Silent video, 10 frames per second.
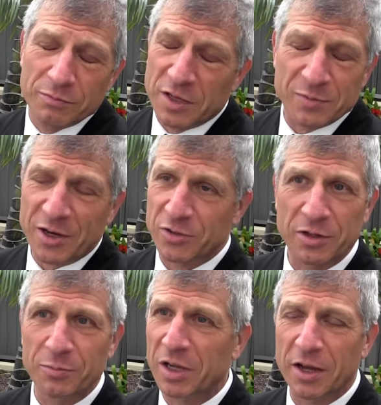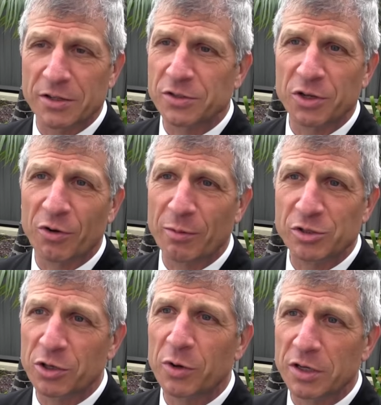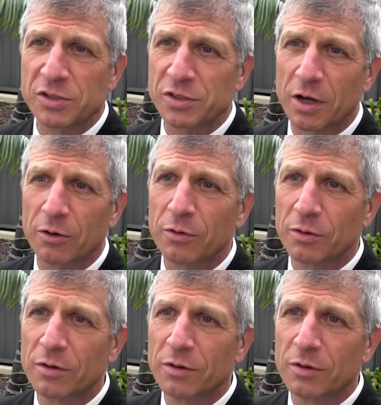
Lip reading: especially because, you know, I'm Jewish. So,